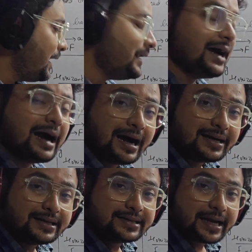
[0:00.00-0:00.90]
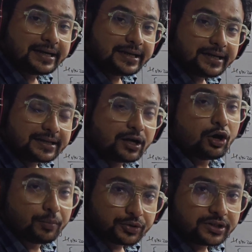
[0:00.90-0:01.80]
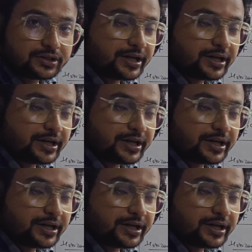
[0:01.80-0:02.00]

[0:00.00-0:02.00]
and R is acting in the opposite